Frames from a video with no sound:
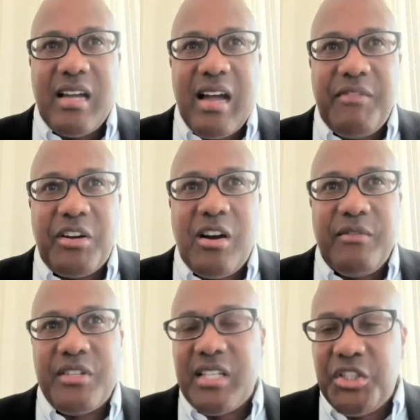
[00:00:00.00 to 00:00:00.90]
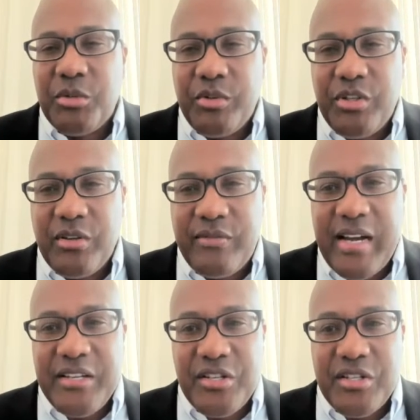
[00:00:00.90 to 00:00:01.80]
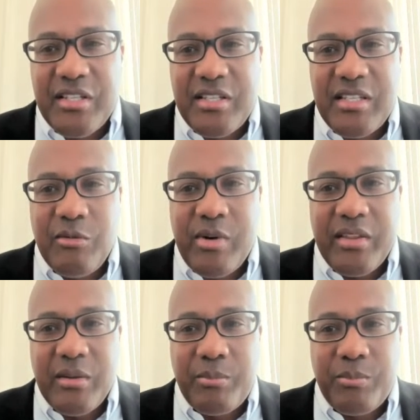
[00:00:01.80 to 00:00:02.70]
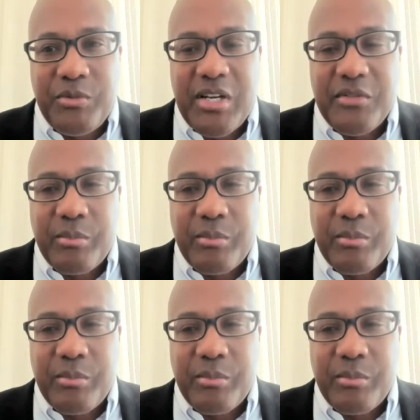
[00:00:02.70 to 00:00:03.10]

have a conversation with your advisors to see whether transfer